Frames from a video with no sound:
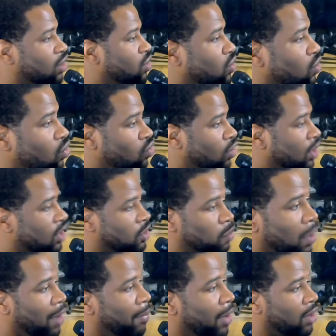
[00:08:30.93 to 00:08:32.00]
so you can
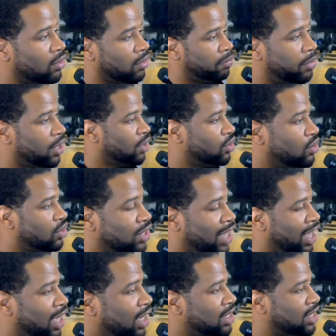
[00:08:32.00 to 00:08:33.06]
swap out the pictures
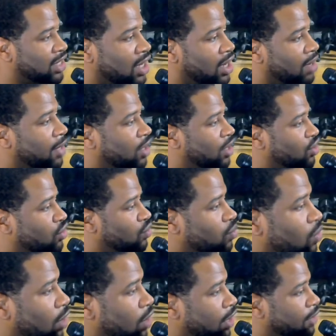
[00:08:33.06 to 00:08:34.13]
at any time that you
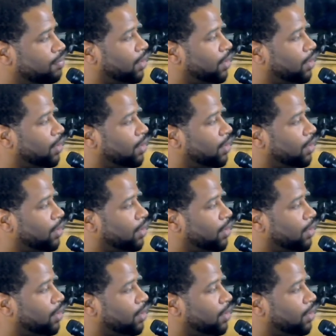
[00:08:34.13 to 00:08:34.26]
want.